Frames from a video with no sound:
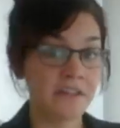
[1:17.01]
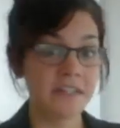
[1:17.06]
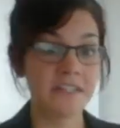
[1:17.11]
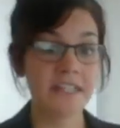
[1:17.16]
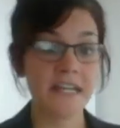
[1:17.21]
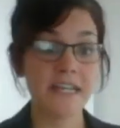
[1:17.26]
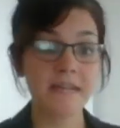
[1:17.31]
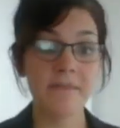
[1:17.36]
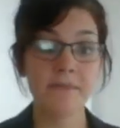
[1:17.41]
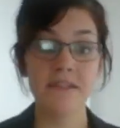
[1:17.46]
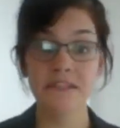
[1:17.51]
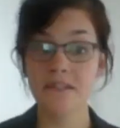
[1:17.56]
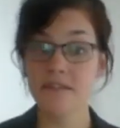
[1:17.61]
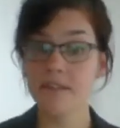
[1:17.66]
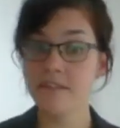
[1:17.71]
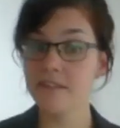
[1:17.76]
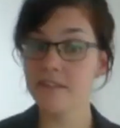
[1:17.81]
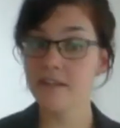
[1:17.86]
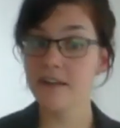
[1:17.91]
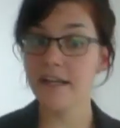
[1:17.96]
The team
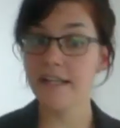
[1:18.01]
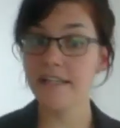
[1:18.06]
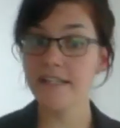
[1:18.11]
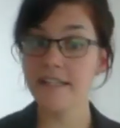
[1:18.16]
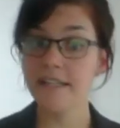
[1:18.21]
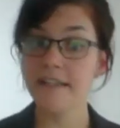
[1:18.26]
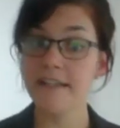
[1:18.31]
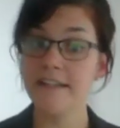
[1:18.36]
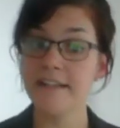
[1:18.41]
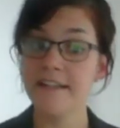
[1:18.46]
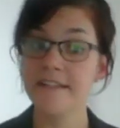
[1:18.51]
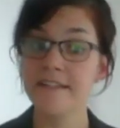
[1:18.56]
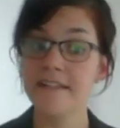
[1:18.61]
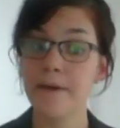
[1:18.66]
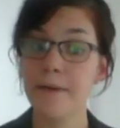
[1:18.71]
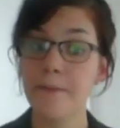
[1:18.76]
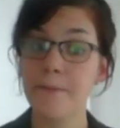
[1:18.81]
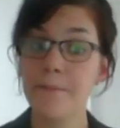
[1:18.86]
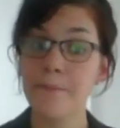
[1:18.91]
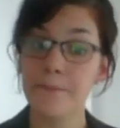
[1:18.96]
synthesized these
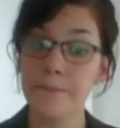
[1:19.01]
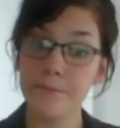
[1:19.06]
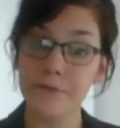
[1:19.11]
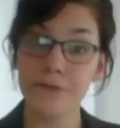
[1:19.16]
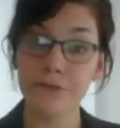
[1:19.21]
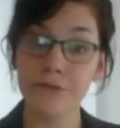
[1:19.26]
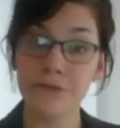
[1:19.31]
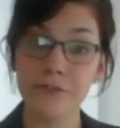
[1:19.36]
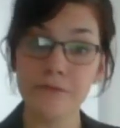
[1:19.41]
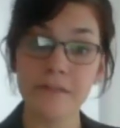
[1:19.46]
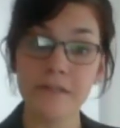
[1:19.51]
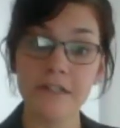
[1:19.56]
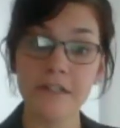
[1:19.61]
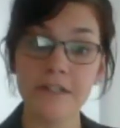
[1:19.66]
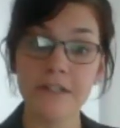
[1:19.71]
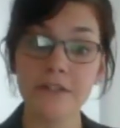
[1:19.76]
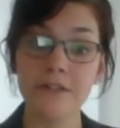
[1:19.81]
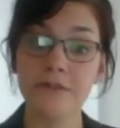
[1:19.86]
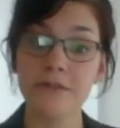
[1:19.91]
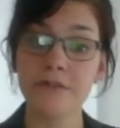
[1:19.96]
short
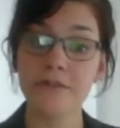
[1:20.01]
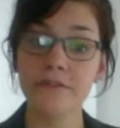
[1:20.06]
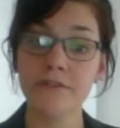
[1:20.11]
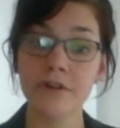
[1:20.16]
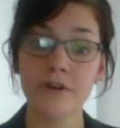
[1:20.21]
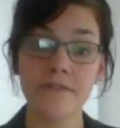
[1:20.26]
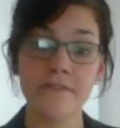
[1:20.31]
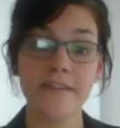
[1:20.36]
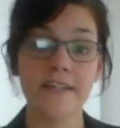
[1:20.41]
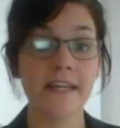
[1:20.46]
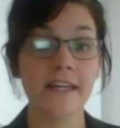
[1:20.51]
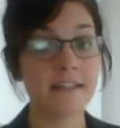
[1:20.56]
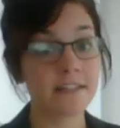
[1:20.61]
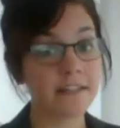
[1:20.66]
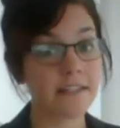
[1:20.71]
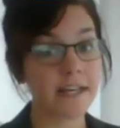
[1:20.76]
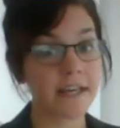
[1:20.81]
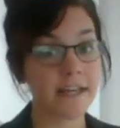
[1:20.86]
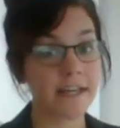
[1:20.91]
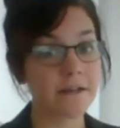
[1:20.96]
molecules of the
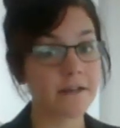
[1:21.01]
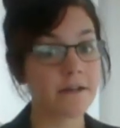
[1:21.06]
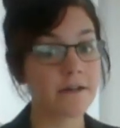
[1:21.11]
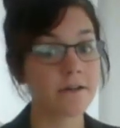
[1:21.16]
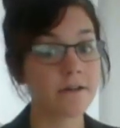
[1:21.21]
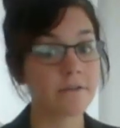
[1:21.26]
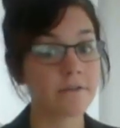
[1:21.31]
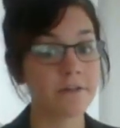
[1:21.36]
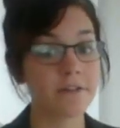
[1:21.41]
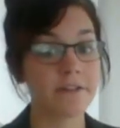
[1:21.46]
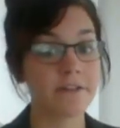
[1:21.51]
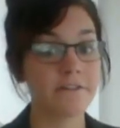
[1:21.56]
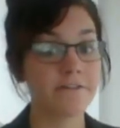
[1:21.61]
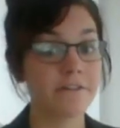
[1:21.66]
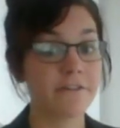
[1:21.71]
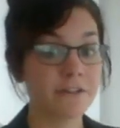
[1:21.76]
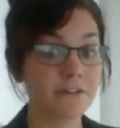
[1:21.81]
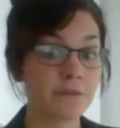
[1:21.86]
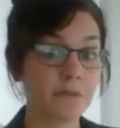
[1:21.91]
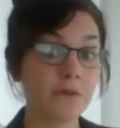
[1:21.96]
LNA with
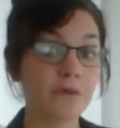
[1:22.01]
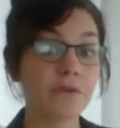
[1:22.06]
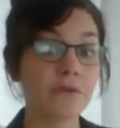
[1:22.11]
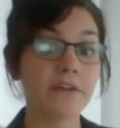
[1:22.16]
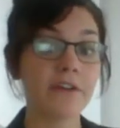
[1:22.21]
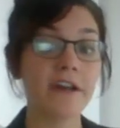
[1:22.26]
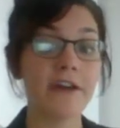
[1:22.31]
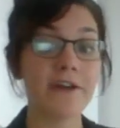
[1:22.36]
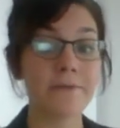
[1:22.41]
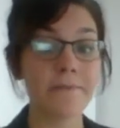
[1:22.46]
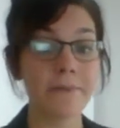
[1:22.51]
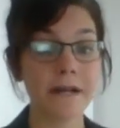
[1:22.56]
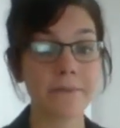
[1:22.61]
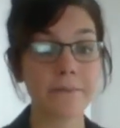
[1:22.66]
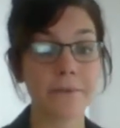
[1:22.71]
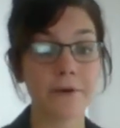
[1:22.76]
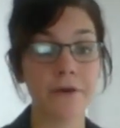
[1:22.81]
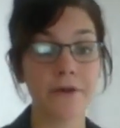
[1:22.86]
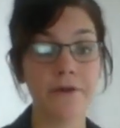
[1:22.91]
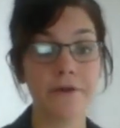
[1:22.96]
a phosphorothioate
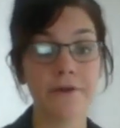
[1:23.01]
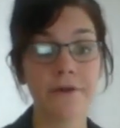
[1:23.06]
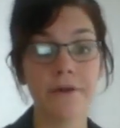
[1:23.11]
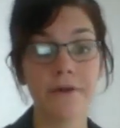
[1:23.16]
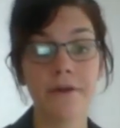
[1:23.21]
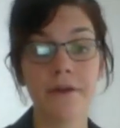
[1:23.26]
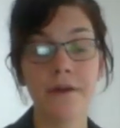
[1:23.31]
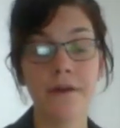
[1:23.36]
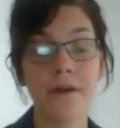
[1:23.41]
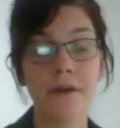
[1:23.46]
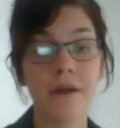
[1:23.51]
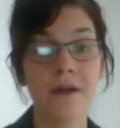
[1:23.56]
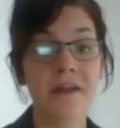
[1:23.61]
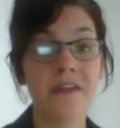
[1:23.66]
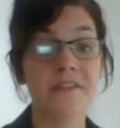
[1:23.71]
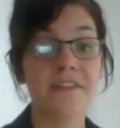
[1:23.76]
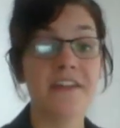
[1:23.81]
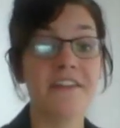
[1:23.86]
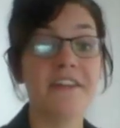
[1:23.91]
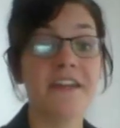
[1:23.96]
backbone.
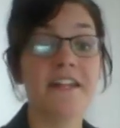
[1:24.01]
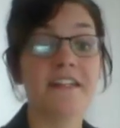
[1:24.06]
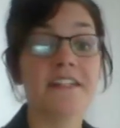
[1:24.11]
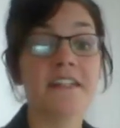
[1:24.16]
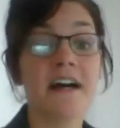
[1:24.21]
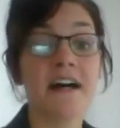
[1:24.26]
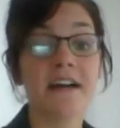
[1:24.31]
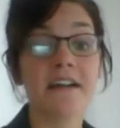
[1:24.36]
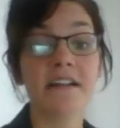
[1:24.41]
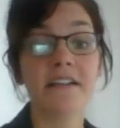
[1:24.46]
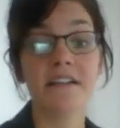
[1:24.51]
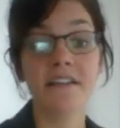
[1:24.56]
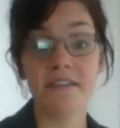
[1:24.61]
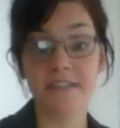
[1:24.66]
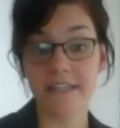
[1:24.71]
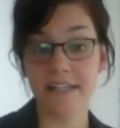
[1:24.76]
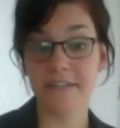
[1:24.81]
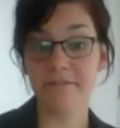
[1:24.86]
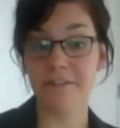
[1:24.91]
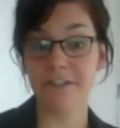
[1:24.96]
They then targeted
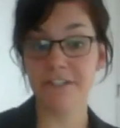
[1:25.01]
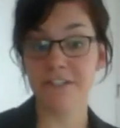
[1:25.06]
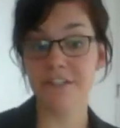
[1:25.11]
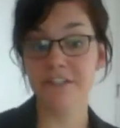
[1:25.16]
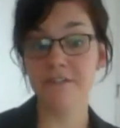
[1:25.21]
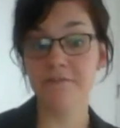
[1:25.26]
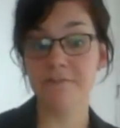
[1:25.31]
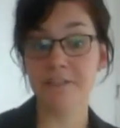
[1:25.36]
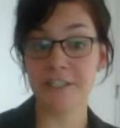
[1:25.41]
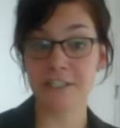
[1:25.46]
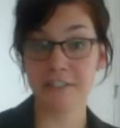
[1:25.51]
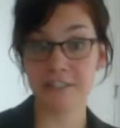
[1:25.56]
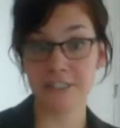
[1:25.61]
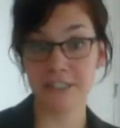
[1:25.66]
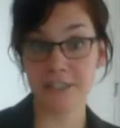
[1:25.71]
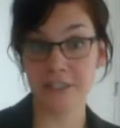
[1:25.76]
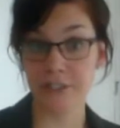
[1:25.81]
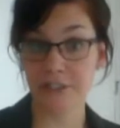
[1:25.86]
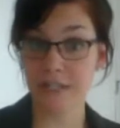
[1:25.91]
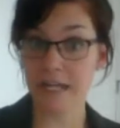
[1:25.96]
the seed region, which
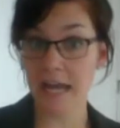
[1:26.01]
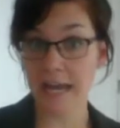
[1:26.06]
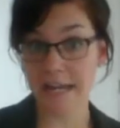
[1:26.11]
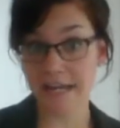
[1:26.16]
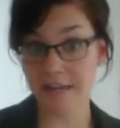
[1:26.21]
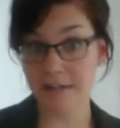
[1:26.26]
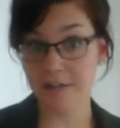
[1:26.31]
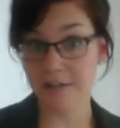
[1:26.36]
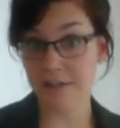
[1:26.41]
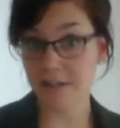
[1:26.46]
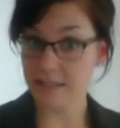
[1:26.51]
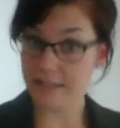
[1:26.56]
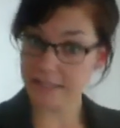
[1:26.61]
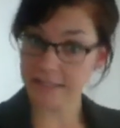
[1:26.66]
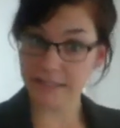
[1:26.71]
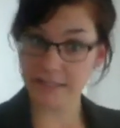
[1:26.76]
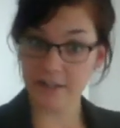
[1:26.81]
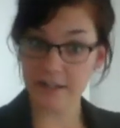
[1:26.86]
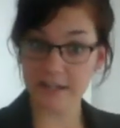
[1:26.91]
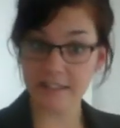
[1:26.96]
is 2 to 8
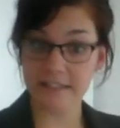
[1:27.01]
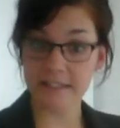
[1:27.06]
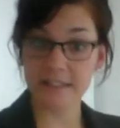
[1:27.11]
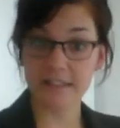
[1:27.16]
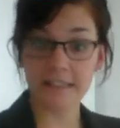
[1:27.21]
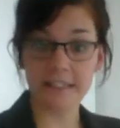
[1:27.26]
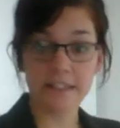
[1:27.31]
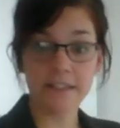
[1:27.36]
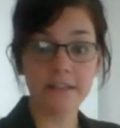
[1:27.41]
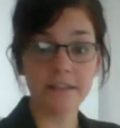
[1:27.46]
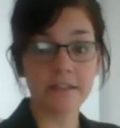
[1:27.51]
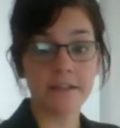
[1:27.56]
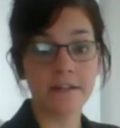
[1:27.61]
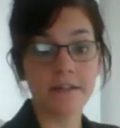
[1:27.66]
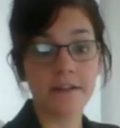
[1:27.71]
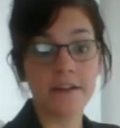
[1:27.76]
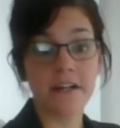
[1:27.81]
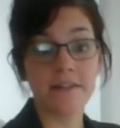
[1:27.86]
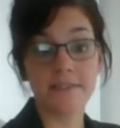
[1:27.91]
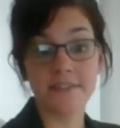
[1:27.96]
nucleotides in length,
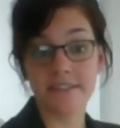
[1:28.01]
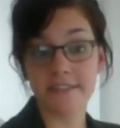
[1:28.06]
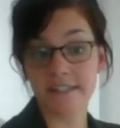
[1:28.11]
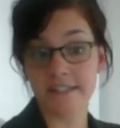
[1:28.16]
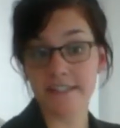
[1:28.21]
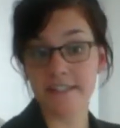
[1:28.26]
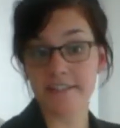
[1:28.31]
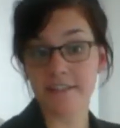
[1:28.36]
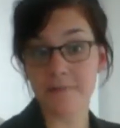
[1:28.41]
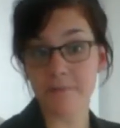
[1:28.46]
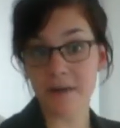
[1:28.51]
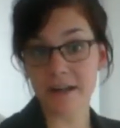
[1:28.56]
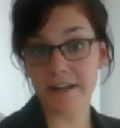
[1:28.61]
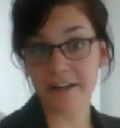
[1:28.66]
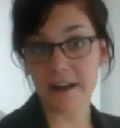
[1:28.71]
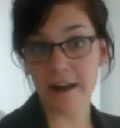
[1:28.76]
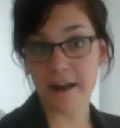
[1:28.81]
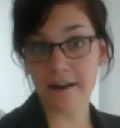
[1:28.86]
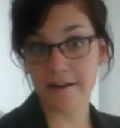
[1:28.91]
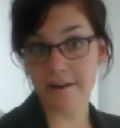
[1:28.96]
of a series of
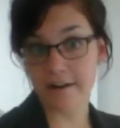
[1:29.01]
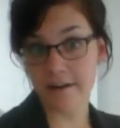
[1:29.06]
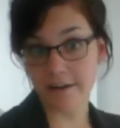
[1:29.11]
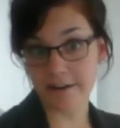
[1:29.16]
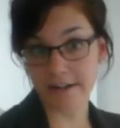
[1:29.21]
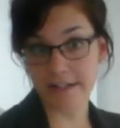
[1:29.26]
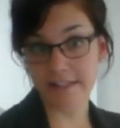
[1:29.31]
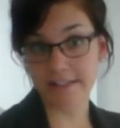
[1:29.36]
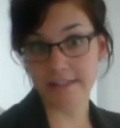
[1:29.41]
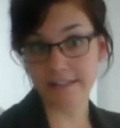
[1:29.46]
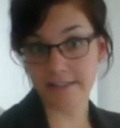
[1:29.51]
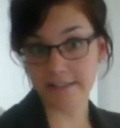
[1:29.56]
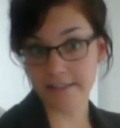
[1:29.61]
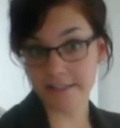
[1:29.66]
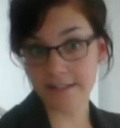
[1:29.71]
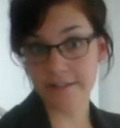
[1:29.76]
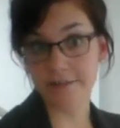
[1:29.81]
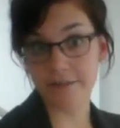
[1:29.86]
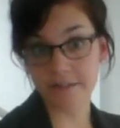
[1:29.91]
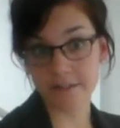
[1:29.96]

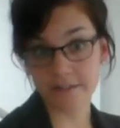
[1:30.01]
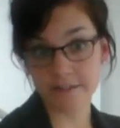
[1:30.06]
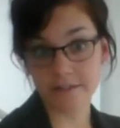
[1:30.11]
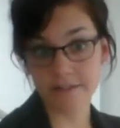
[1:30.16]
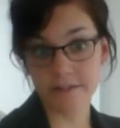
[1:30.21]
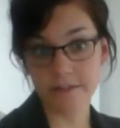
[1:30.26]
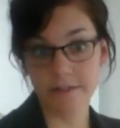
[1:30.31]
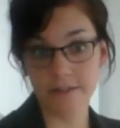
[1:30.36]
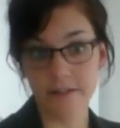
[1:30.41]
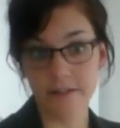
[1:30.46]
microRNA sequences.